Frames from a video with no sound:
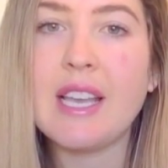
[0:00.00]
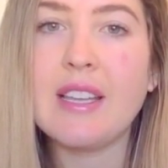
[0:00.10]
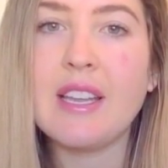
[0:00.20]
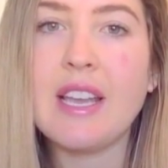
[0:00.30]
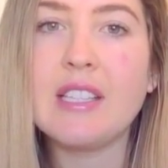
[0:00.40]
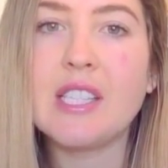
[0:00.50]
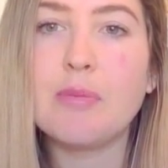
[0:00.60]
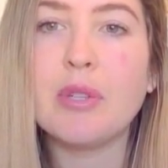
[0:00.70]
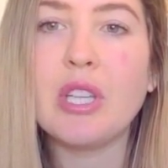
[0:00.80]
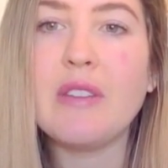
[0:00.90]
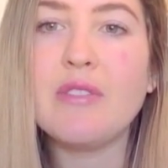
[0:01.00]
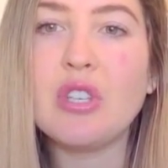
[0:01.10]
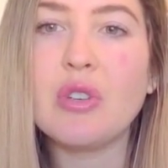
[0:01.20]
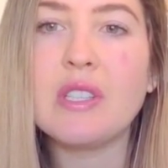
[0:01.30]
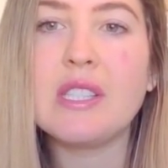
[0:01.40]
and it's believed
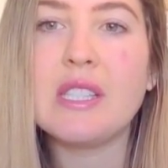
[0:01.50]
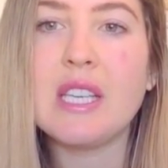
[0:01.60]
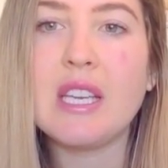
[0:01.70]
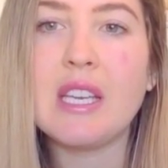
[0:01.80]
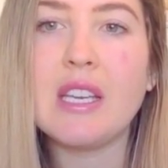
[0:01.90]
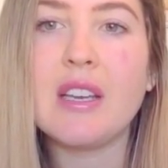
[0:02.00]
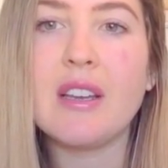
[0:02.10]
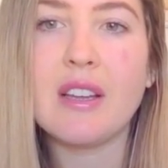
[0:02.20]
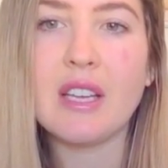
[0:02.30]
you can see,